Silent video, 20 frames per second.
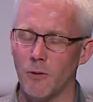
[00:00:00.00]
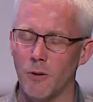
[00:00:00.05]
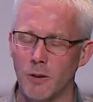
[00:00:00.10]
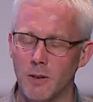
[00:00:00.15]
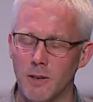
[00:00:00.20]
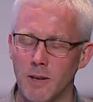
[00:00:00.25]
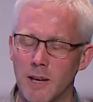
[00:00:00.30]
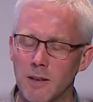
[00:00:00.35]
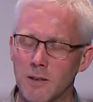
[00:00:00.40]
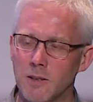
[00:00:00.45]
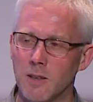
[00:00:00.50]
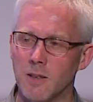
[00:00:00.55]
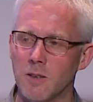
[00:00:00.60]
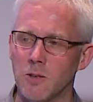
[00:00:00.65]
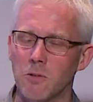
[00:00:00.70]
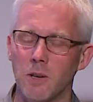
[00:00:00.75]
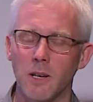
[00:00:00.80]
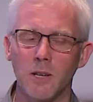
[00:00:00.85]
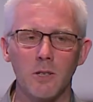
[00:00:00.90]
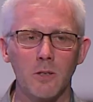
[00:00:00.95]
next
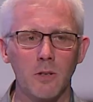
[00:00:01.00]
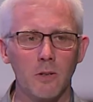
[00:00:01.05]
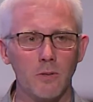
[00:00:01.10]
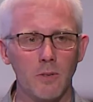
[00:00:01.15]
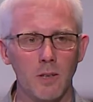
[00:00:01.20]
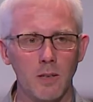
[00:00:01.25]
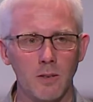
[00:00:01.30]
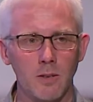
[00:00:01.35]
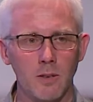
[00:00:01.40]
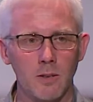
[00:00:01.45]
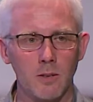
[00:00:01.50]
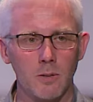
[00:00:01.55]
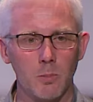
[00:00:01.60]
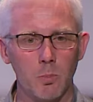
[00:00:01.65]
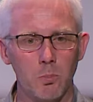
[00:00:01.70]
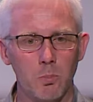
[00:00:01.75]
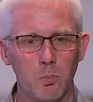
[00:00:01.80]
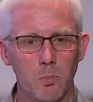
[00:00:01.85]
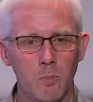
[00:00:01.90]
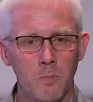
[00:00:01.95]
iteration of this
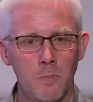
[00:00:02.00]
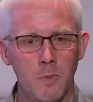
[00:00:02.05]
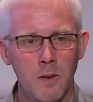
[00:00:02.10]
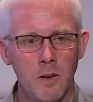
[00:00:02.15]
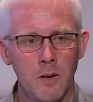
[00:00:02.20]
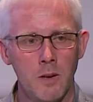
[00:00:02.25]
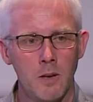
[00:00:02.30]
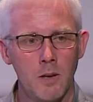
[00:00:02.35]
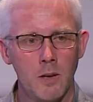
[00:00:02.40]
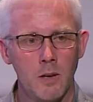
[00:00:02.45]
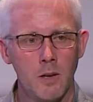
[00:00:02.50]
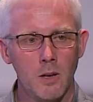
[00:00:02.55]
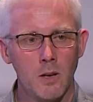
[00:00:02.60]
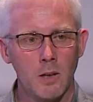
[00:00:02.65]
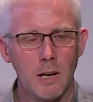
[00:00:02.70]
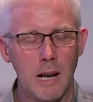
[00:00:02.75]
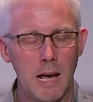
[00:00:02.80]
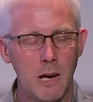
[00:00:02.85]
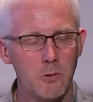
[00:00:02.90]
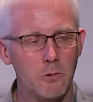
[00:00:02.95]

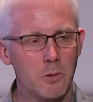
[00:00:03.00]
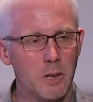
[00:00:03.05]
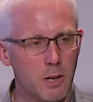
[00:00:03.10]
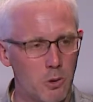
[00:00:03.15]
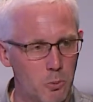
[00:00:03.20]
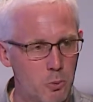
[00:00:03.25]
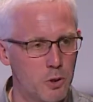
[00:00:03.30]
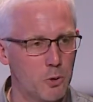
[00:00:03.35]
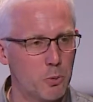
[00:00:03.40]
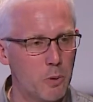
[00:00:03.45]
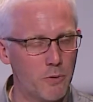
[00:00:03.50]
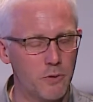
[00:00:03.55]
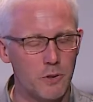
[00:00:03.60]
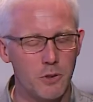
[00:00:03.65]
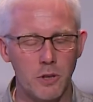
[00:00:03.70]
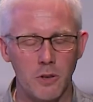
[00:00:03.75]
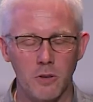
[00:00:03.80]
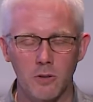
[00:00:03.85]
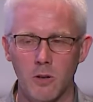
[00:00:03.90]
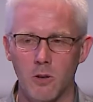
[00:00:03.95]
cloud reader, which we've
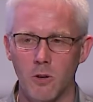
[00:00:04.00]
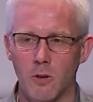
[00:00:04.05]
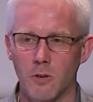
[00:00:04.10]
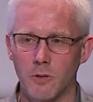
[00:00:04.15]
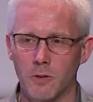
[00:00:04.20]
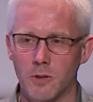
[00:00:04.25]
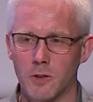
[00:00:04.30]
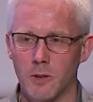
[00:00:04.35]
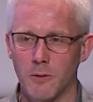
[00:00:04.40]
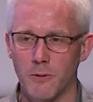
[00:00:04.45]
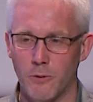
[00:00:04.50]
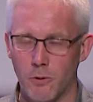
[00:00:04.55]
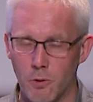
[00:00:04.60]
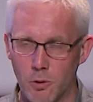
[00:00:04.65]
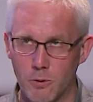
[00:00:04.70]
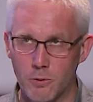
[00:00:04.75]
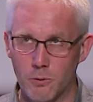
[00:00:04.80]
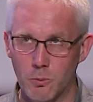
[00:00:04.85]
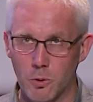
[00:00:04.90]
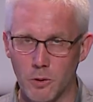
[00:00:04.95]
just launched, the
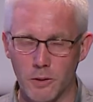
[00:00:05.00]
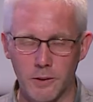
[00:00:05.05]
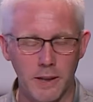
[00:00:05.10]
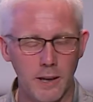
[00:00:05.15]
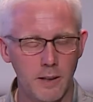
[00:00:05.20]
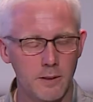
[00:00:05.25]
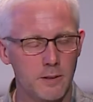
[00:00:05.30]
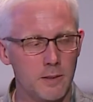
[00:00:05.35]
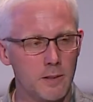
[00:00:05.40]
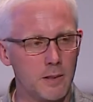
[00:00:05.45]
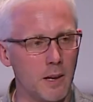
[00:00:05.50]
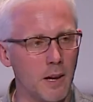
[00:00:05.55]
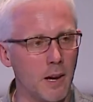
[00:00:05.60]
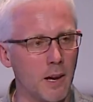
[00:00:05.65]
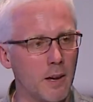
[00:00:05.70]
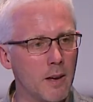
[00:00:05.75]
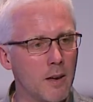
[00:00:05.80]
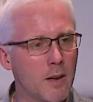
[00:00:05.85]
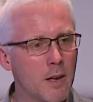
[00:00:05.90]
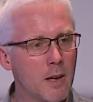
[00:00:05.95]
fourth one
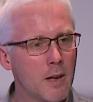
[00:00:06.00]
yesterday,